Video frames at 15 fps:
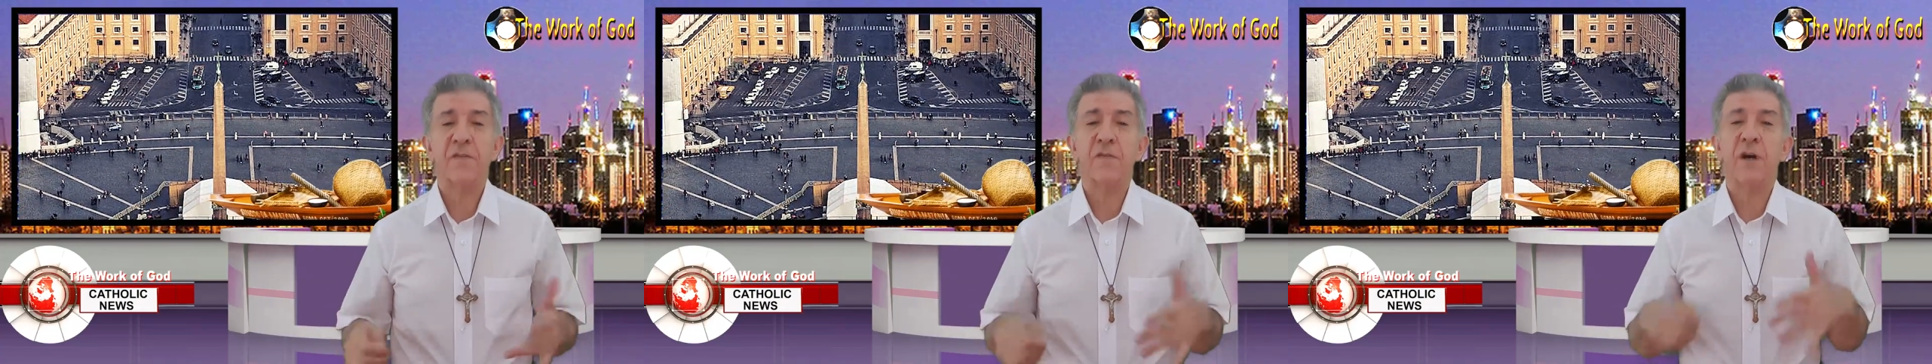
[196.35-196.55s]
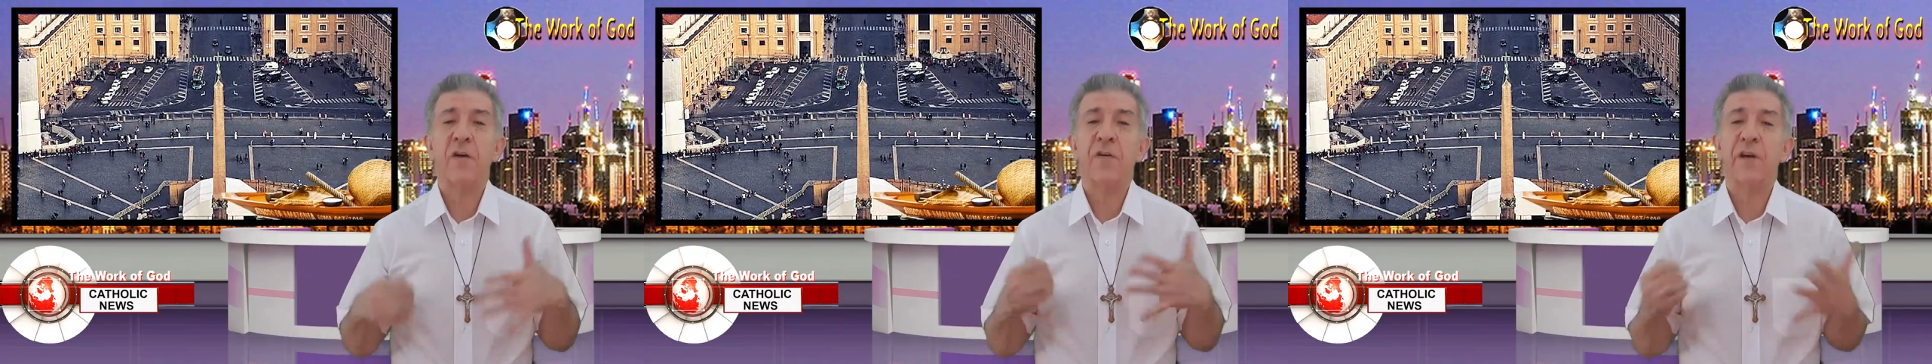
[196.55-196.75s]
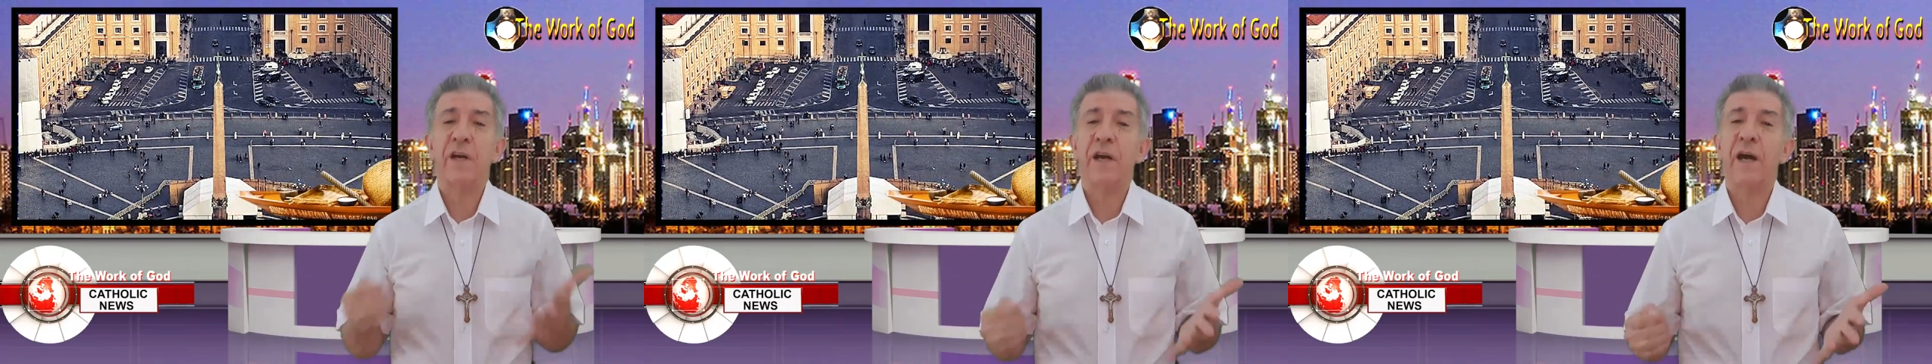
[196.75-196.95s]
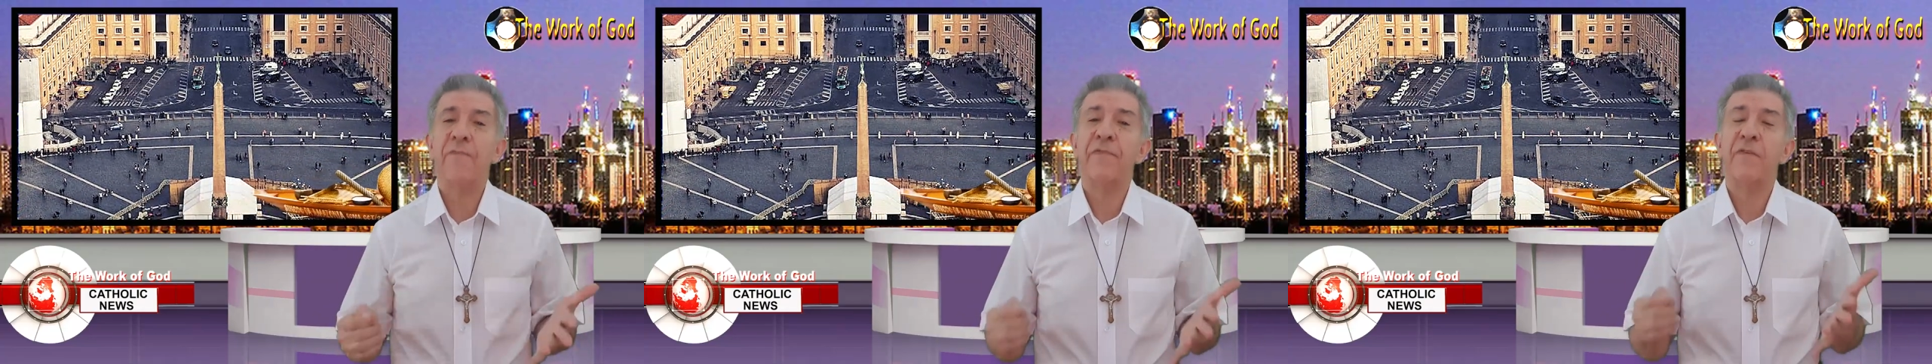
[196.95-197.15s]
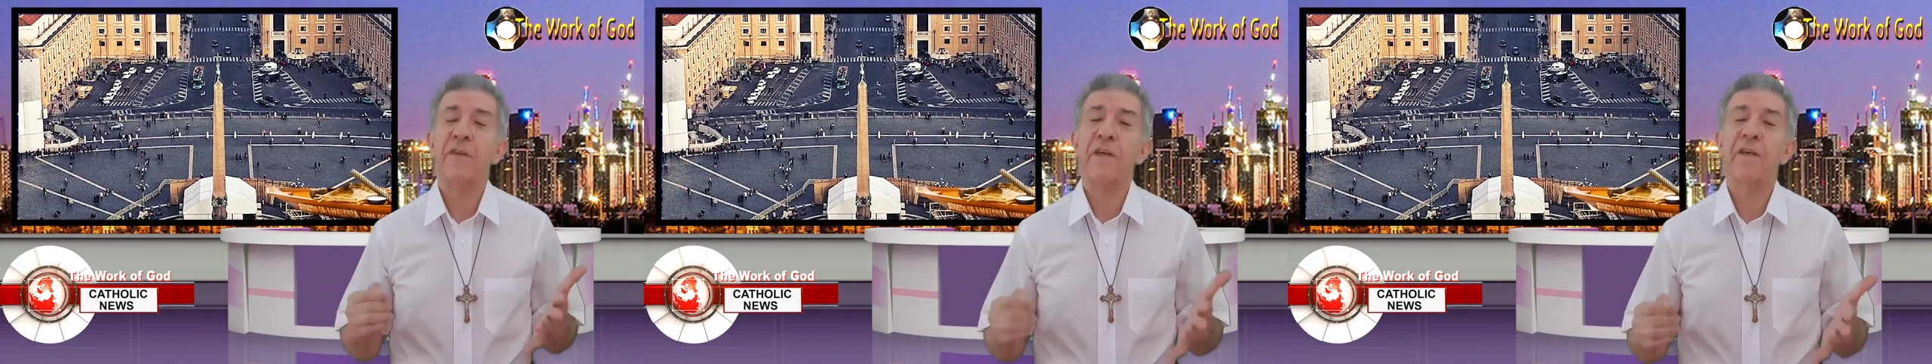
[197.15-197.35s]
to our
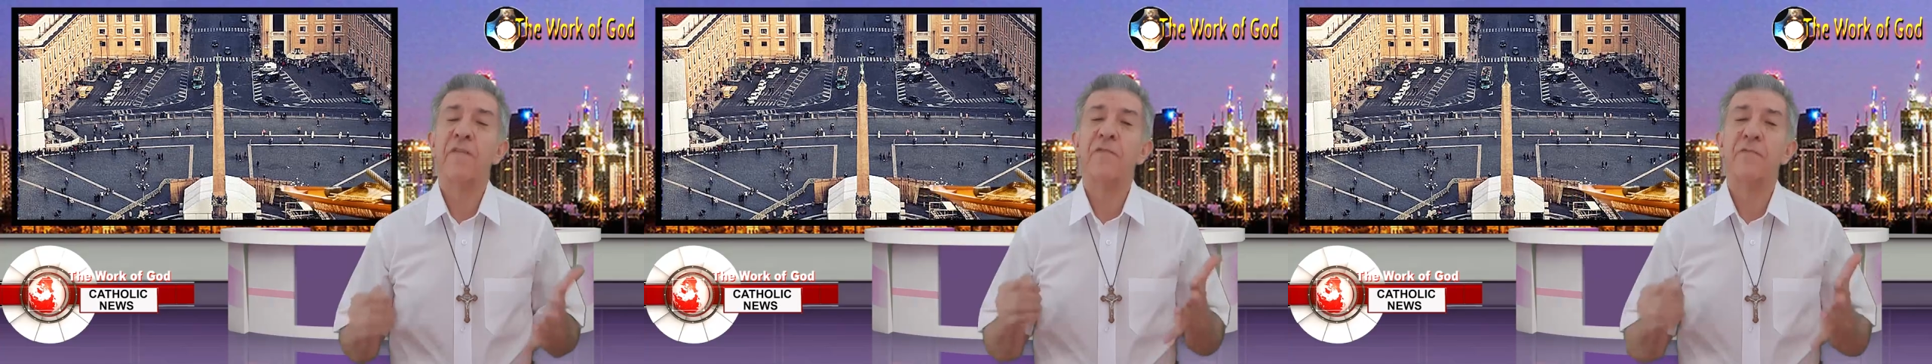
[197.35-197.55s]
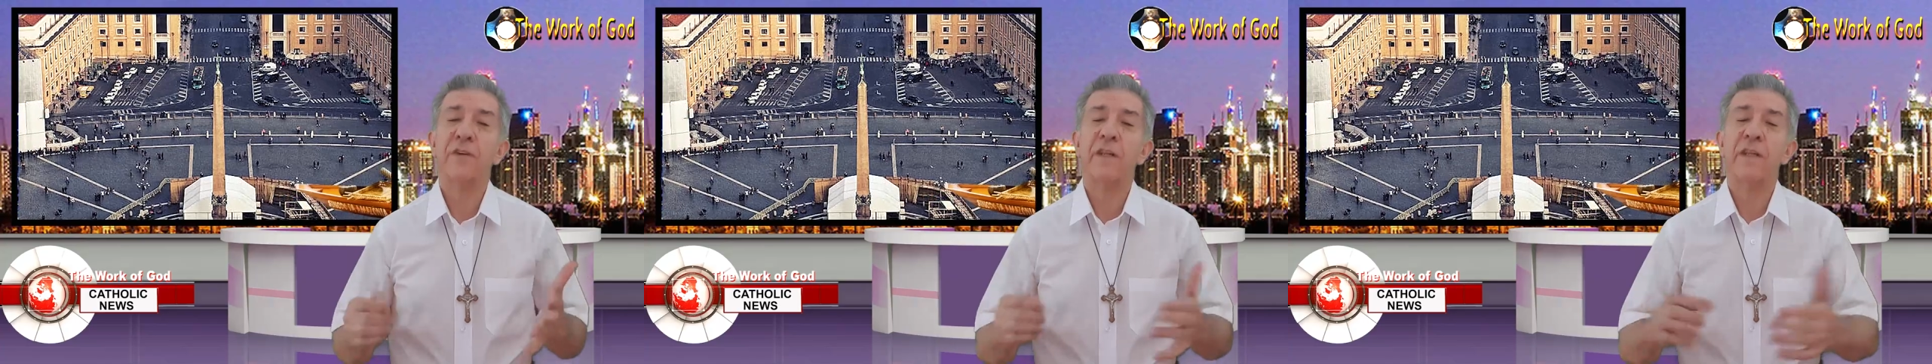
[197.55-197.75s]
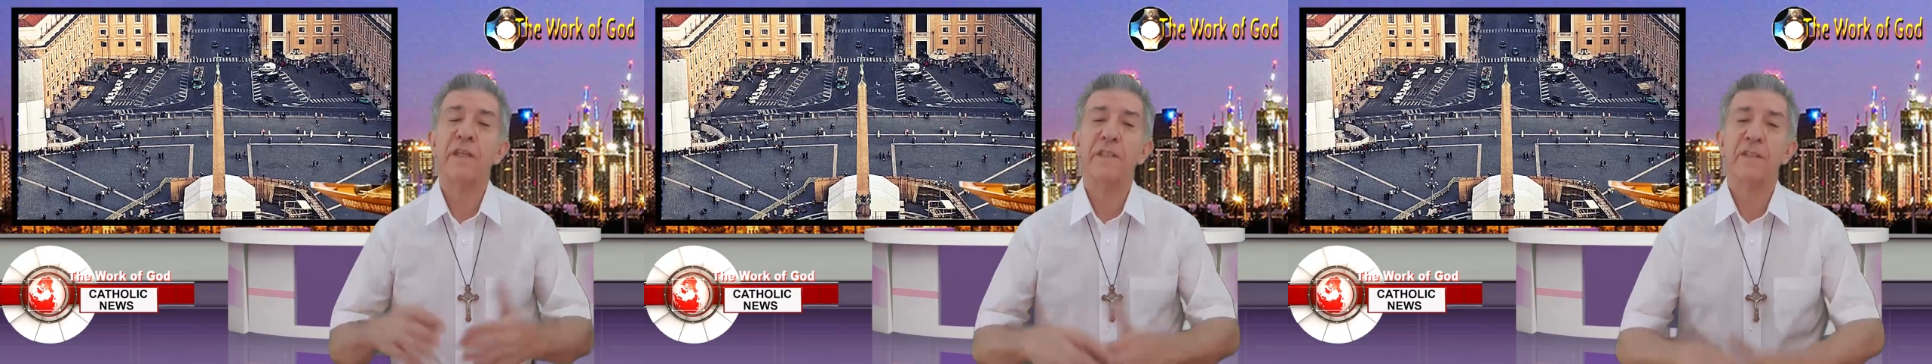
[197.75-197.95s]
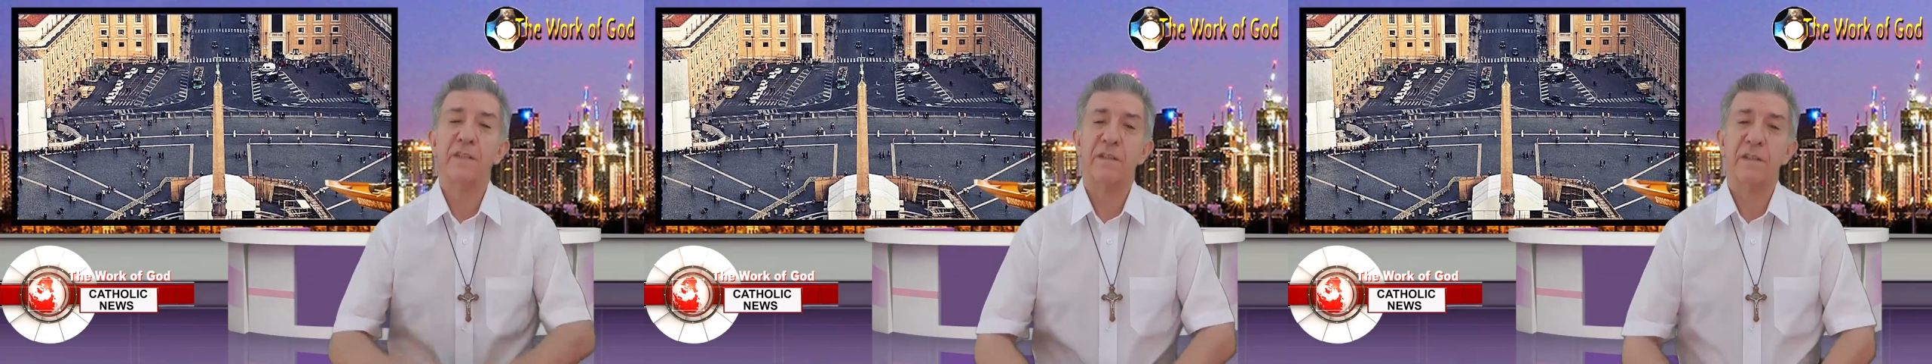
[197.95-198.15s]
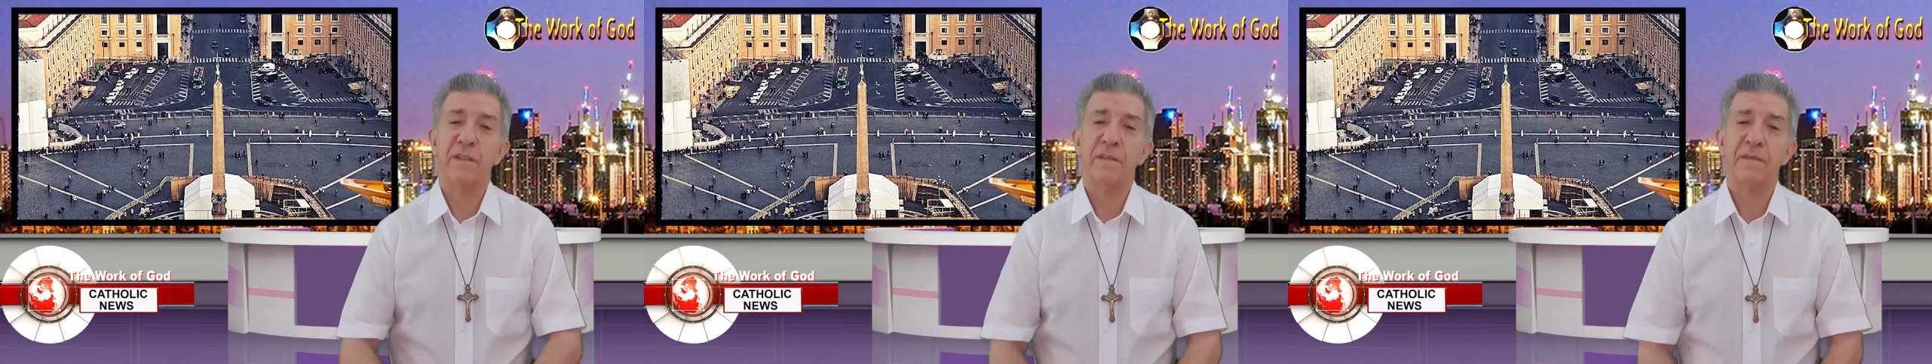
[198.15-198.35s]
Catholic religion.